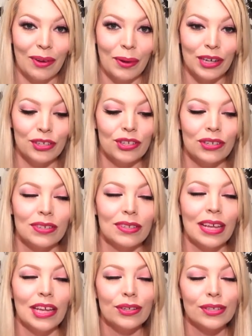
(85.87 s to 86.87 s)
Why don't you just
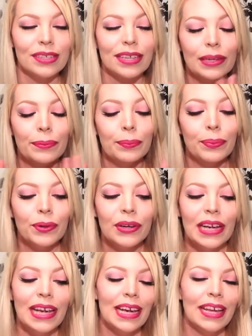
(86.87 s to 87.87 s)
let your skin
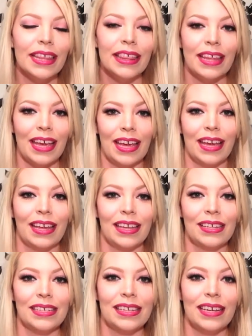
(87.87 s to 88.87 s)
breathe
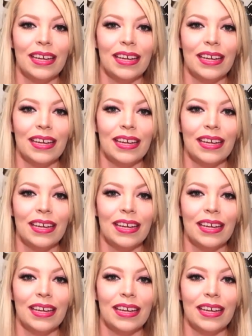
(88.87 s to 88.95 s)
and,